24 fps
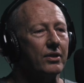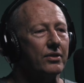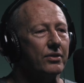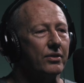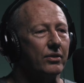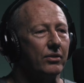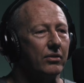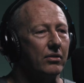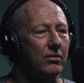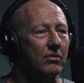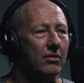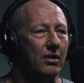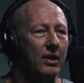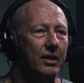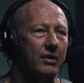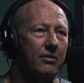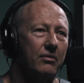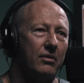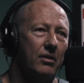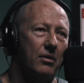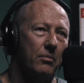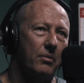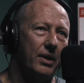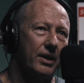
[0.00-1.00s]
with the soil.
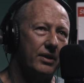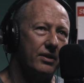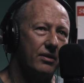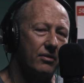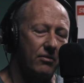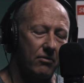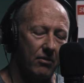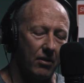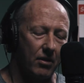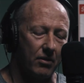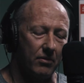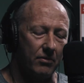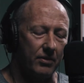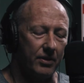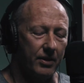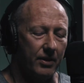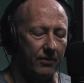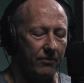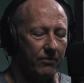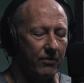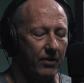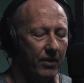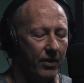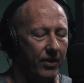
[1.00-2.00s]
Like, you're meant to grow
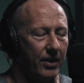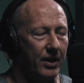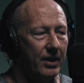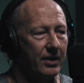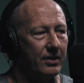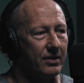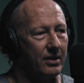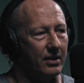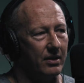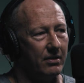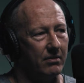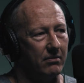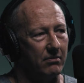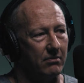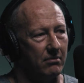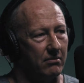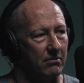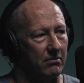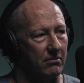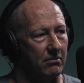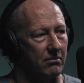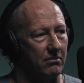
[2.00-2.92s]
different things in.